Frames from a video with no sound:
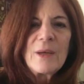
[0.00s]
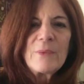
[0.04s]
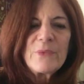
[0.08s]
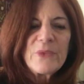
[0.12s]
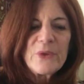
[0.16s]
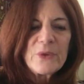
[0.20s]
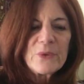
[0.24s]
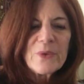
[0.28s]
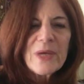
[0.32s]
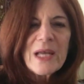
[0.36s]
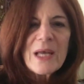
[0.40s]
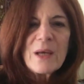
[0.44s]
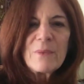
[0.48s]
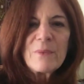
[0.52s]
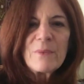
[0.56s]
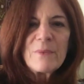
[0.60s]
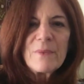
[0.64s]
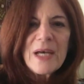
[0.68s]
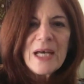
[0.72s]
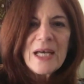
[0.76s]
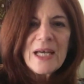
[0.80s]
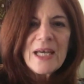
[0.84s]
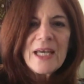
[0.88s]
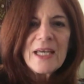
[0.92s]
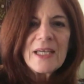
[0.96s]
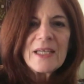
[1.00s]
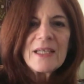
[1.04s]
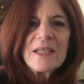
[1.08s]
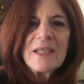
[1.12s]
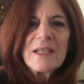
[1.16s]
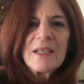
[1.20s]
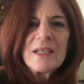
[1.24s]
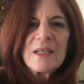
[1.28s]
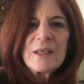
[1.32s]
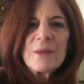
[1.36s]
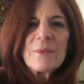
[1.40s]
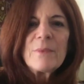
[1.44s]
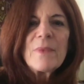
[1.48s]
throughout my
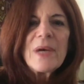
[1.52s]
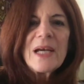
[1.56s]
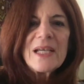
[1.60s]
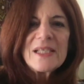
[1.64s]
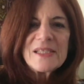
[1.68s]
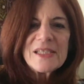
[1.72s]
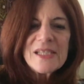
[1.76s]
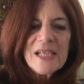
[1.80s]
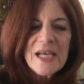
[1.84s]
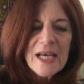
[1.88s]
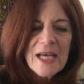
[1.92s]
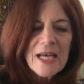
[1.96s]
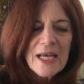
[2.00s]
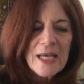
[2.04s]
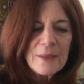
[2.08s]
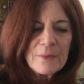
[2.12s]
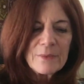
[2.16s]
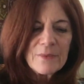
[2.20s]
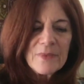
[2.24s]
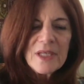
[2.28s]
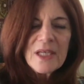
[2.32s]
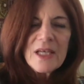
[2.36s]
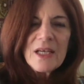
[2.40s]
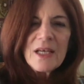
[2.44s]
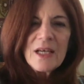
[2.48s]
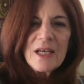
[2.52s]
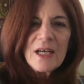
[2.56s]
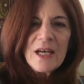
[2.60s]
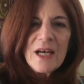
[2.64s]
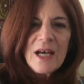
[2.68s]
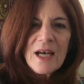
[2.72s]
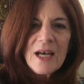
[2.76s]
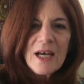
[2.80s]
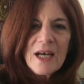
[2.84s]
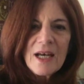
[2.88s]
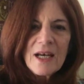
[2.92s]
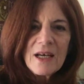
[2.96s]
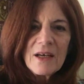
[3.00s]
time.
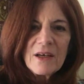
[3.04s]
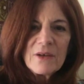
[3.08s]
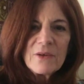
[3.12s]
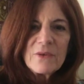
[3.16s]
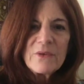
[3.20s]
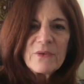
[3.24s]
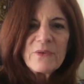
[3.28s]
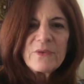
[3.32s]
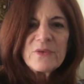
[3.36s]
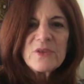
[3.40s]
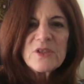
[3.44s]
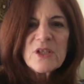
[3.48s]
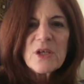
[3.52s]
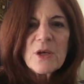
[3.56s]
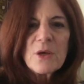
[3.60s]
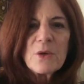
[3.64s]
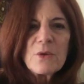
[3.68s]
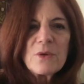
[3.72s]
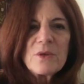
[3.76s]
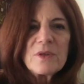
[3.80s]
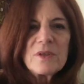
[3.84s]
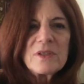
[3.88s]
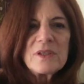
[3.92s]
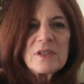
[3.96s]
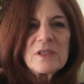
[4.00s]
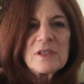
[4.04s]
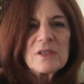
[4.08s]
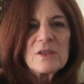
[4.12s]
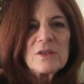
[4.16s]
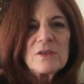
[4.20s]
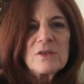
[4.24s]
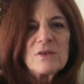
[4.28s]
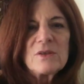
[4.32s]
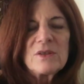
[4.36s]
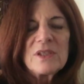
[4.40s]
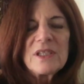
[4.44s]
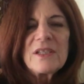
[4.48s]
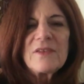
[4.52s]
Uh, so,
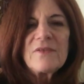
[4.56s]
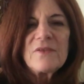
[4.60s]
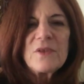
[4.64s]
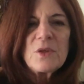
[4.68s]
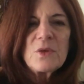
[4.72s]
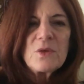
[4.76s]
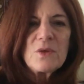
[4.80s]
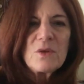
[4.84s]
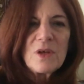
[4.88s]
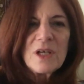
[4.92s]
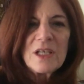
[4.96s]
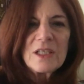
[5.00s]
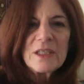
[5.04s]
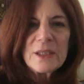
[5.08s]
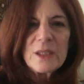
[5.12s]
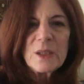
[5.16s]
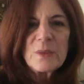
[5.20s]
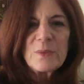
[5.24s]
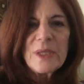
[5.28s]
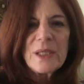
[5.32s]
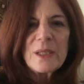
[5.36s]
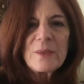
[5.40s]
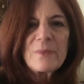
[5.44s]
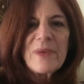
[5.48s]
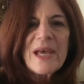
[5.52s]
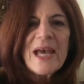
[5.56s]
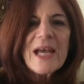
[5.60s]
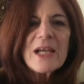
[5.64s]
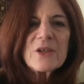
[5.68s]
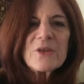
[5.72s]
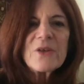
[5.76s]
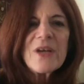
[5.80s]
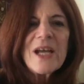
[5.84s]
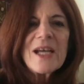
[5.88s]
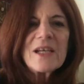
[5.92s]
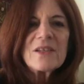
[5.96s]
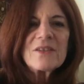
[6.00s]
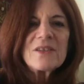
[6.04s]
to give you a little bit of
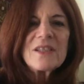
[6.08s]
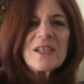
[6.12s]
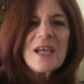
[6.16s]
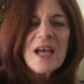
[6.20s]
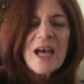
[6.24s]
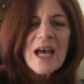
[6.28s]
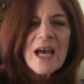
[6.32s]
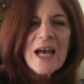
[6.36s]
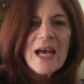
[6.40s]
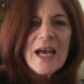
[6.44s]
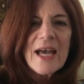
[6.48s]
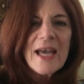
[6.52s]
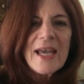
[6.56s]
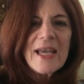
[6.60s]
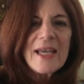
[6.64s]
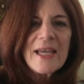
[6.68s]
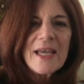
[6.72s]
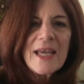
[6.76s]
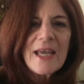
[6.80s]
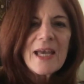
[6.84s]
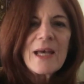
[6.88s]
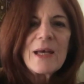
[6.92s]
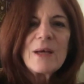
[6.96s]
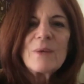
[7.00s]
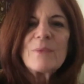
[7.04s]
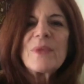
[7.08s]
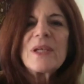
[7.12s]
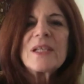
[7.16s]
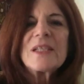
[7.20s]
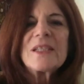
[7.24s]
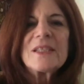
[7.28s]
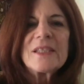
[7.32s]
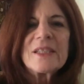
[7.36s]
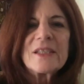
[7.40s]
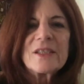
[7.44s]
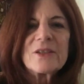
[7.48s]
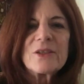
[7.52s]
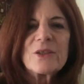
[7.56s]
background, I am a
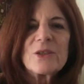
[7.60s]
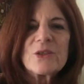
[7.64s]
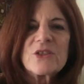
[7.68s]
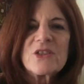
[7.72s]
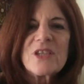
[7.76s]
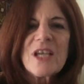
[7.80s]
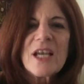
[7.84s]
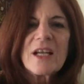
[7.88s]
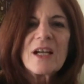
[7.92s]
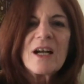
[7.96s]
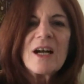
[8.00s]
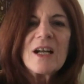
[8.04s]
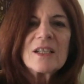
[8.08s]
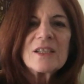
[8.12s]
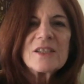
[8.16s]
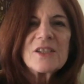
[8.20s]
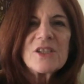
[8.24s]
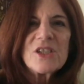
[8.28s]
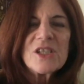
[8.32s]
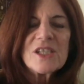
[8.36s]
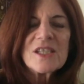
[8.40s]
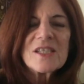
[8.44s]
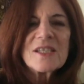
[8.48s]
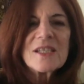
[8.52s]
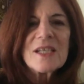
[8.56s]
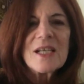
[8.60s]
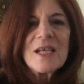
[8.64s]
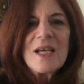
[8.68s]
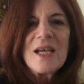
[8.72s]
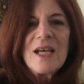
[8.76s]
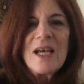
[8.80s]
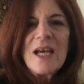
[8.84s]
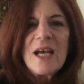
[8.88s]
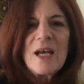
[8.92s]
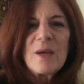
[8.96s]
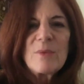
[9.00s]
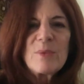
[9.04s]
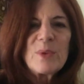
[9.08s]
clinical psychologist.
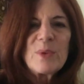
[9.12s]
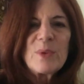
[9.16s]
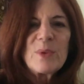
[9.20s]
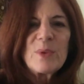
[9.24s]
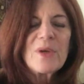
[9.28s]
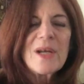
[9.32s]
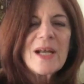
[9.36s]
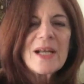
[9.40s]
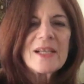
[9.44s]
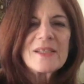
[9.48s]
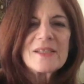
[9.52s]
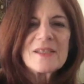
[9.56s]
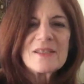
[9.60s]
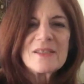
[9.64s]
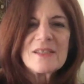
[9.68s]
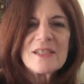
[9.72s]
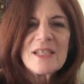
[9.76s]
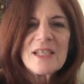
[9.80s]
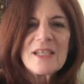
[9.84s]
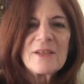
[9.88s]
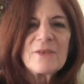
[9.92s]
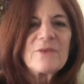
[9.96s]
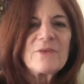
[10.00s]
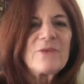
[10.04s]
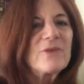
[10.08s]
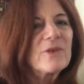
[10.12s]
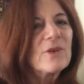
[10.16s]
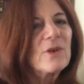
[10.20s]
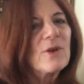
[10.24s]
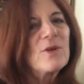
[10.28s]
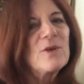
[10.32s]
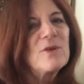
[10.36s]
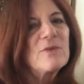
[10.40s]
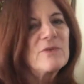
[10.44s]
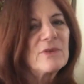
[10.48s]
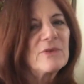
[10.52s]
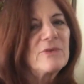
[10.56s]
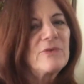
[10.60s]
I've been practicing
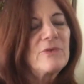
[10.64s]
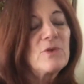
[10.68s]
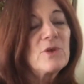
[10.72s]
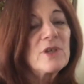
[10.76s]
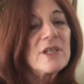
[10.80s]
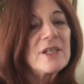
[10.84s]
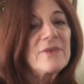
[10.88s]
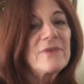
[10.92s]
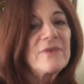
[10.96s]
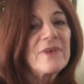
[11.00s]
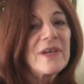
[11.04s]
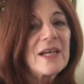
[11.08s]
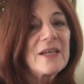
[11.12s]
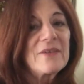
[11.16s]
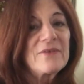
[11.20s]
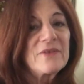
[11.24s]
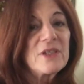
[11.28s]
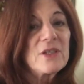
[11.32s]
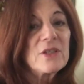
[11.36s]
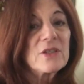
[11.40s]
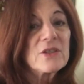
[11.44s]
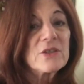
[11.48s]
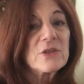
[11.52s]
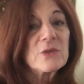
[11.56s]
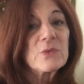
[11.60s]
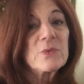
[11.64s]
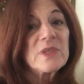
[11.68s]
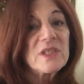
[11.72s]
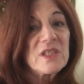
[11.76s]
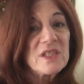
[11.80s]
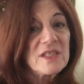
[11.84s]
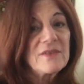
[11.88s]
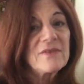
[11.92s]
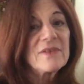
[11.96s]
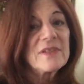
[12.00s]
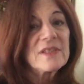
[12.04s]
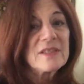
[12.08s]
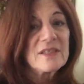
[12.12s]
for over 45 years,
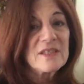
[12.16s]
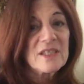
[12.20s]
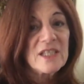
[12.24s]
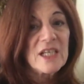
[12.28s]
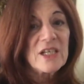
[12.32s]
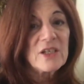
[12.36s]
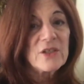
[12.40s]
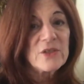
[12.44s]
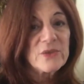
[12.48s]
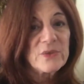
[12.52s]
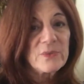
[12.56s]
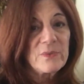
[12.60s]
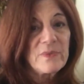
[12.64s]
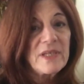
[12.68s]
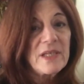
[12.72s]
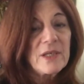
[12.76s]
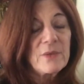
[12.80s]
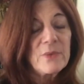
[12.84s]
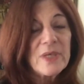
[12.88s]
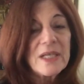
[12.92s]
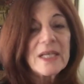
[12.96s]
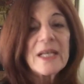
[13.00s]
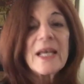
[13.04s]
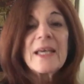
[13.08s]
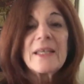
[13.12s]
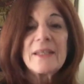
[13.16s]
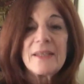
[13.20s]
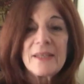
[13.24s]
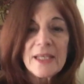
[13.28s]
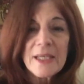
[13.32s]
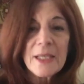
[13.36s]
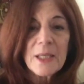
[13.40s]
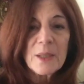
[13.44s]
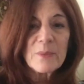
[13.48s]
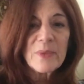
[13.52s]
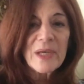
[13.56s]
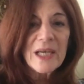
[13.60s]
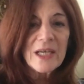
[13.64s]
which even scares me when I
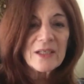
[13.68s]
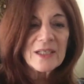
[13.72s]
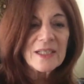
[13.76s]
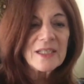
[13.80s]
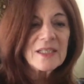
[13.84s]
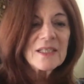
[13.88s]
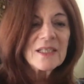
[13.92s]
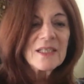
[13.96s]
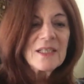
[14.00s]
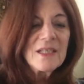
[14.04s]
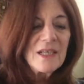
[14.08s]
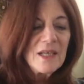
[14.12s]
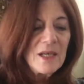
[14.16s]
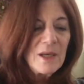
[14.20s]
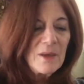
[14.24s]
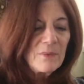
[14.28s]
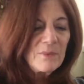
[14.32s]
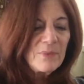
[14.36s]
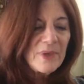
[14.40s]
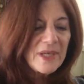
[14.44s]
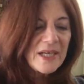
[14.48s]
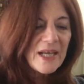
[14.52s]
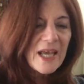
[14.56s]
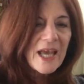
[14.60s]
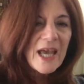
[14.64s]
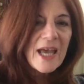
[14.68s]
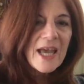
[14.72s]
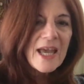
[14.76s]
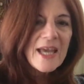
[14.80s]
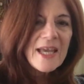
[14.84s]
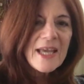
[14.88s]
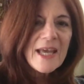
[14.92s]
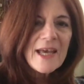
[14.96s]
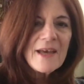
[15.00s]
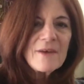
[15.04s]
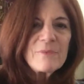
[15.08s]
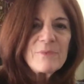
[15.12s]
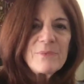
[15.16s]
think about it. But I
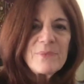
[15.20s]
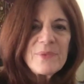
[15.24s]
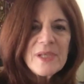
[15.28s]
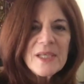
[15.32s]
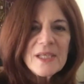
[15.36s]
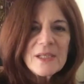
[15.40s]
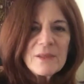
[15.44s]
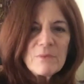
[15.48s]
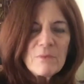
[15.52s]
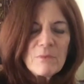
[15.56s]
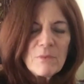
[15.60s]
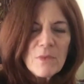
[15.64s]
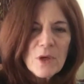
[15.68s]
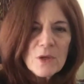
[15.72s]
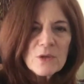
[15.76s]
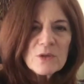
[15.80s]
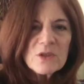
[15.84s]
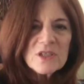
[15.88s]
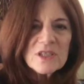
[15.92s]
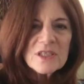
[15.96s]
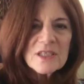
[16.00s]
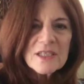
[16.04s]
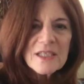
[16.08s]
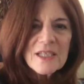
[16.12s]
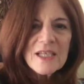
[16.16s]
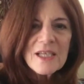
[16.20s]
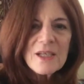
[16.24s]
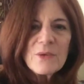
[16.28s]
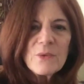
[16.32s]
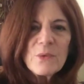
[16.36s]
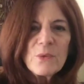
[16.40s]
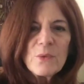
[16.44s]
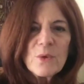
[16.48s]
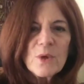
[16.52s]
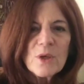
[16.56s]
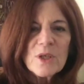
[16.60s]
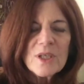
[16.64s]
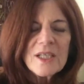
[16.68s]
have been mostly
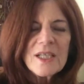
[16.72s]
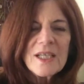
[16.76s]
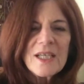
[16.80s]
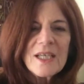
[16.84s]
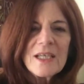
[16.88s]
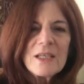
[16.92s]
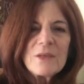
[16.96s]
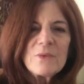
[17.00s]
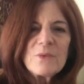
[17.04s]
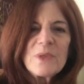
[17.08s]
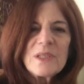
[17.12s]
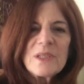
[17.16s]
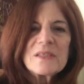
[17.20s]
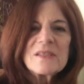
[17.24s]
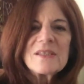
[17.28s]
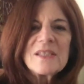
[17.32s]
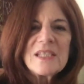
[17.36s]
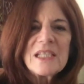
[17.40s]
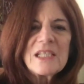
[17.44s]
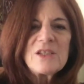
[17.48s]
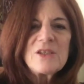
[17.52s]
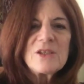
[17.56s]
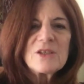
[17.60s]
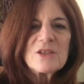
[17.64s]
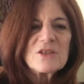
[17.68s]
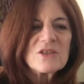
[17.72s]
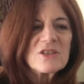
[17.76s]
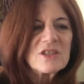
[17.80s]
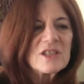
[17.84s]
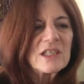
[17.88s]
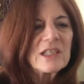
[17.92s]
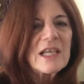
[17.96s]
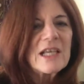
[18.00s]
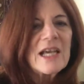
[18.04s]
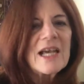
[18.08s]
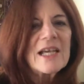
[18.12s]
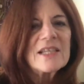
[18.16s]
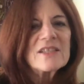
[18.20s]
working with seniors the
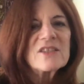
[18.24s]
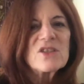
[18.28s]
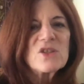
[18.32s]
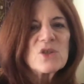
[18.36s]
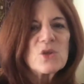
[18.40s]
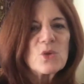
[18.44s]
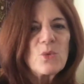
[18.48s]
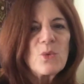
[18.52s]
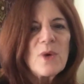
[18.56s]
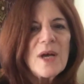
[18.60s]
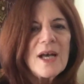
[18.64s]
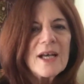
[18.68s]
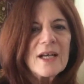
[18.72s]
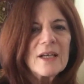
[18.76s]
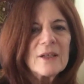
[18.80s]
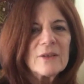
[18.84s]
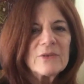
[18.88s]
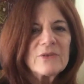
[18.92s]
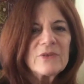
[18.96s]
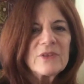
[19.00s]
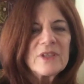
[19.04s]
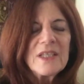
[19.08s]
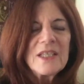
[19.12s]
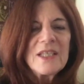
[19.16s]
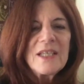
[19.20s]
last 12.